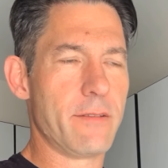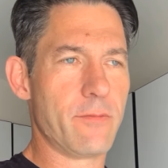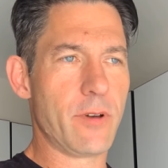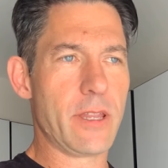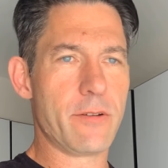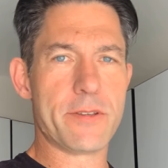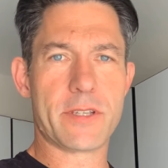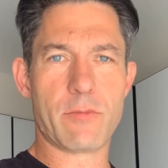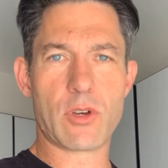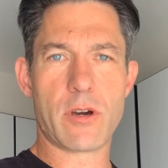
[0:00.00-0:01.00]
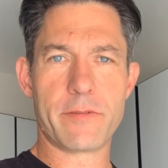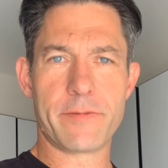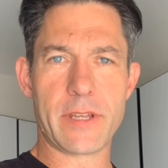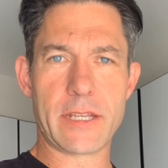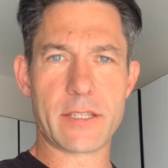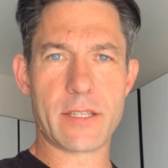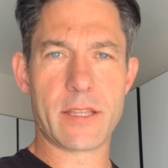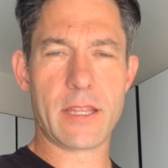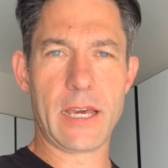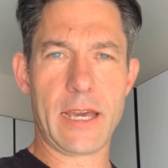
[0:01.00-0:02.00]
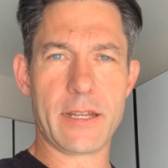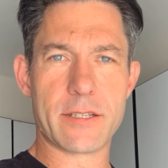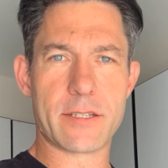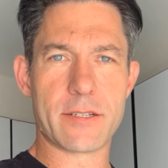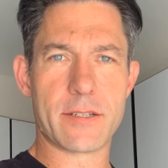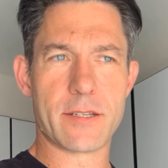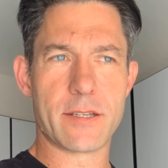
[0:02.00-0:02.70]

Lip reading: where there is some conflict, that